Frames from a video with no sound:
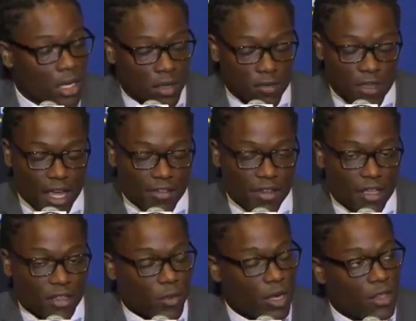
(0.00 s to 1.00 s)
And if that's
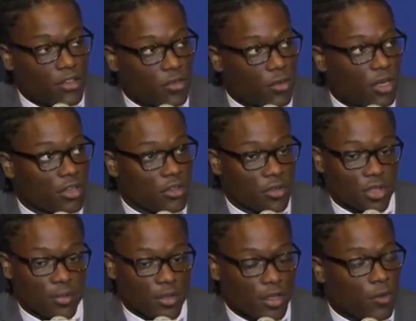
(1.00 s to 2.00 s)
not the way that you want to do
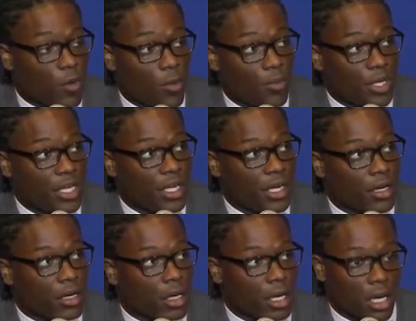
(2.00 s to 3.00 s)
them, then you won't be
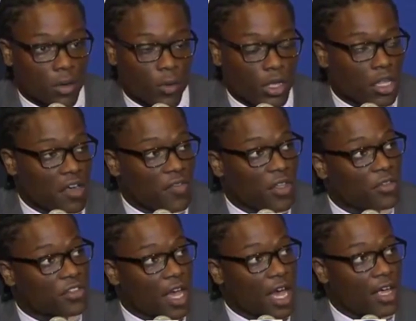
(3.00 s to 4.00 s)
here. We love
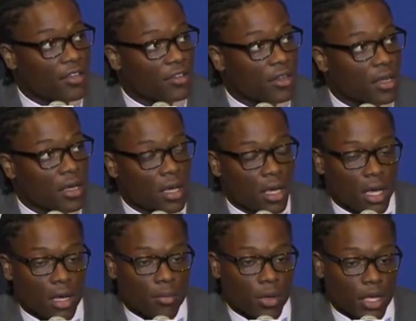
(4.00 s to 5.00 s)
those guys.
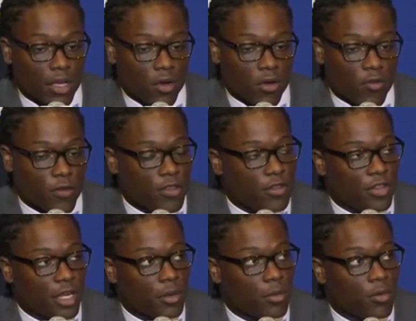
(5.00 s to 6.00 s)
But in order for this
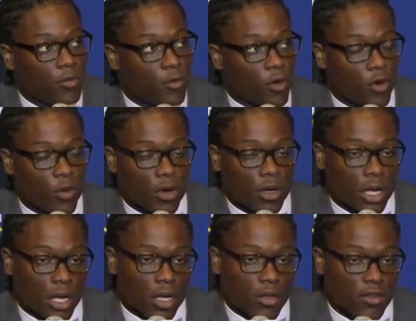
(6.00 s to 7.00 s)
team to move
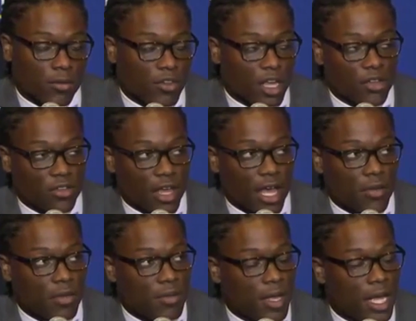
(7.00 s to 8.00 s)
forward, some changes
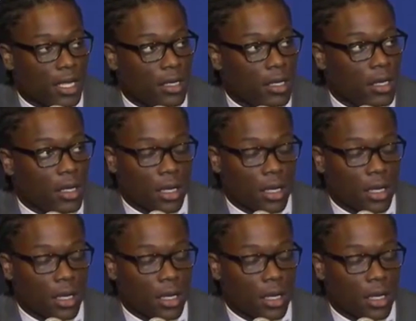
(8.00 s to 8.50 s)
had to be made.